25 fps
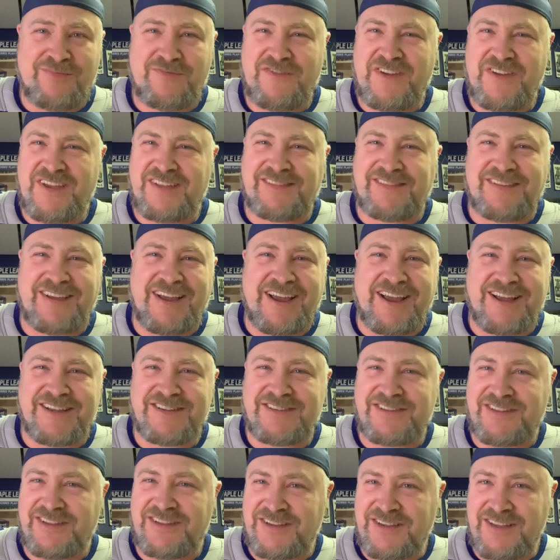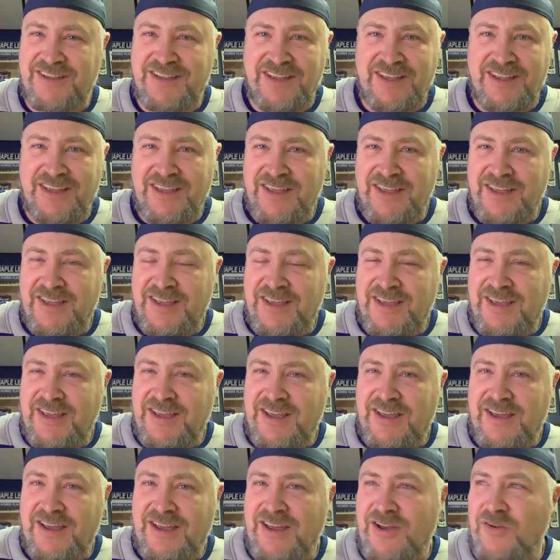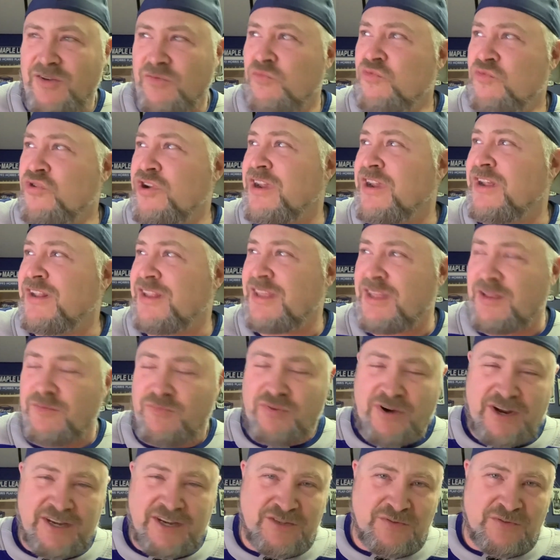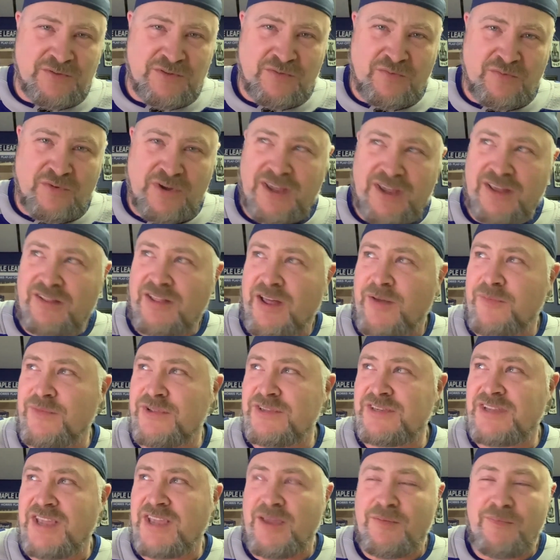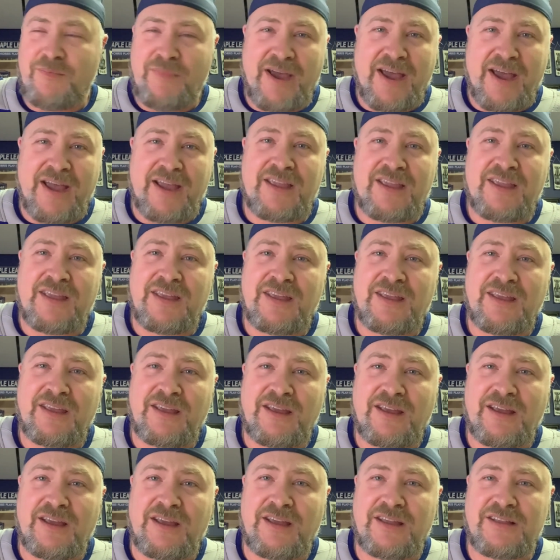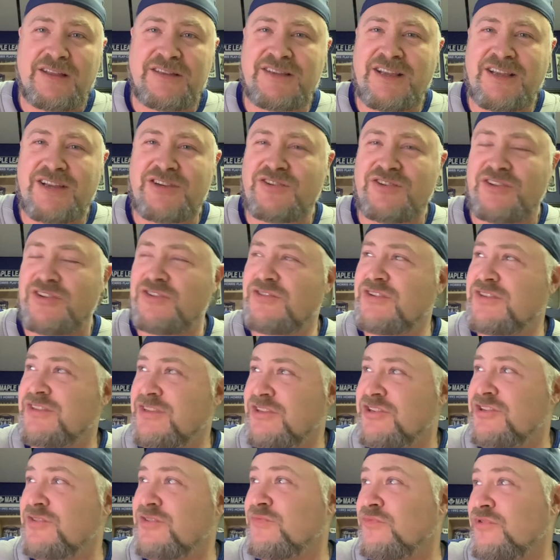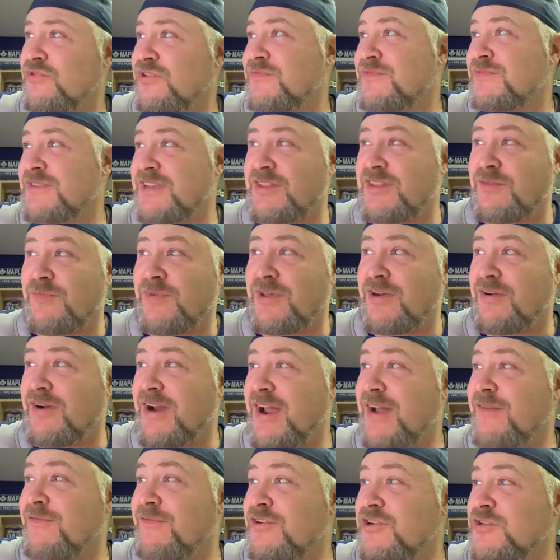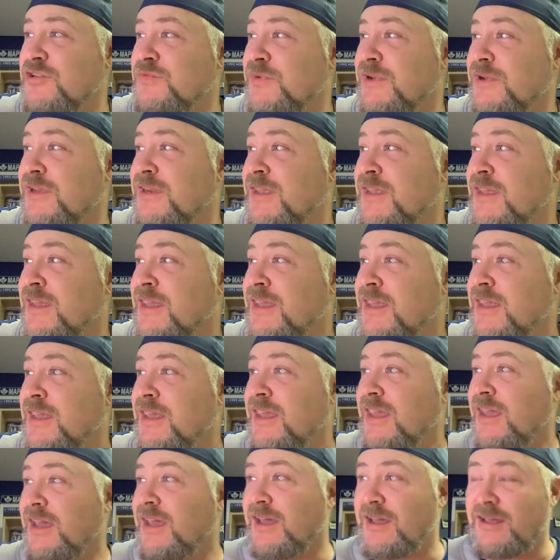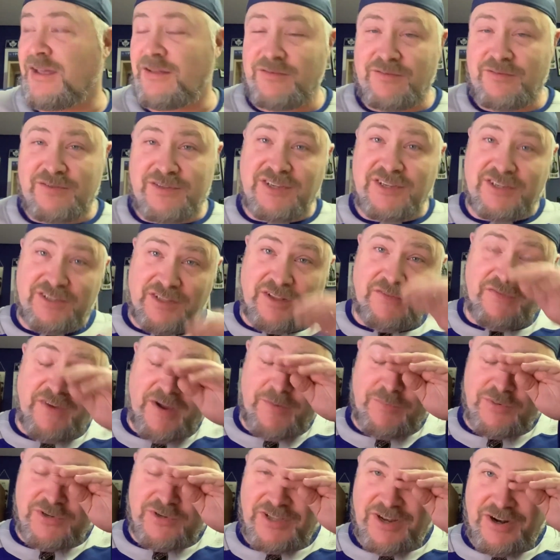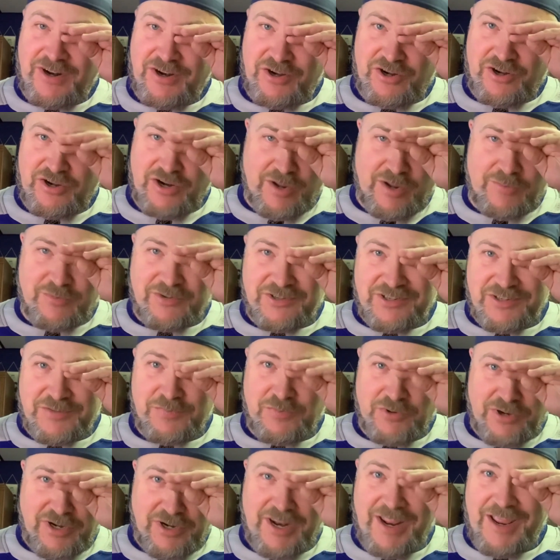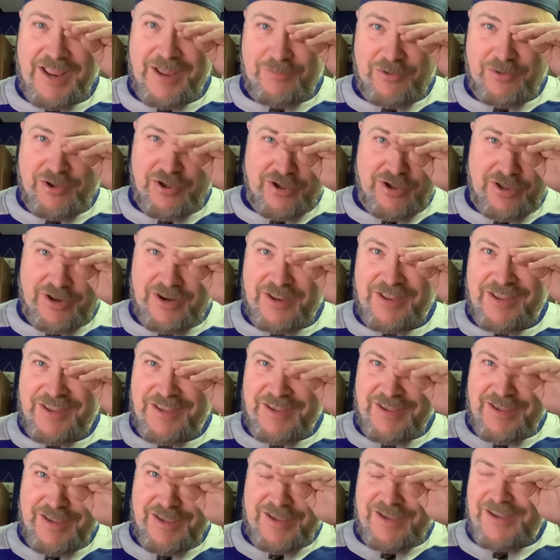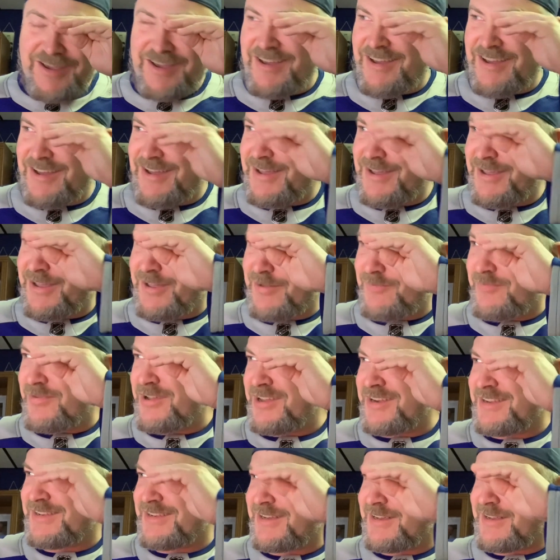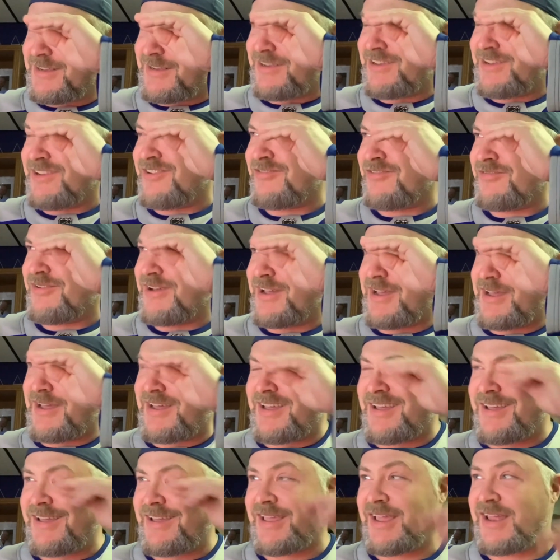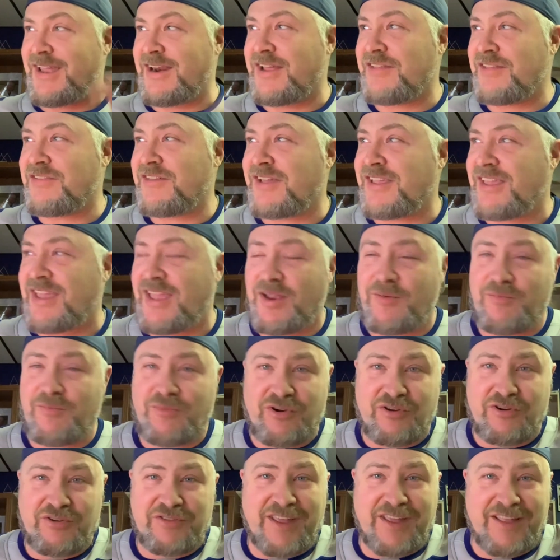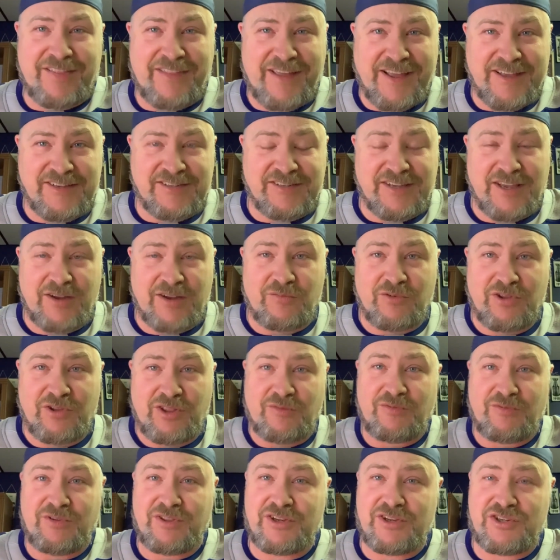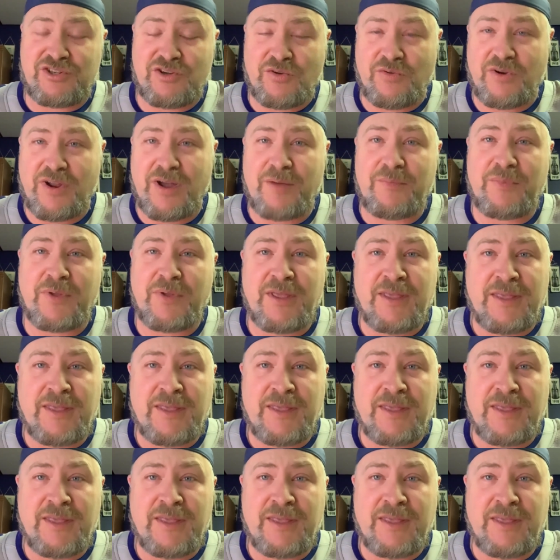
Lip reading: Fantastic. Really impressed with the way Clemens came back. It's actually interesting. Jim Williams had the better average, but 65% on your doubles is pretty damn good. But, you know, I thought Gabriel in that last set really, really showed up.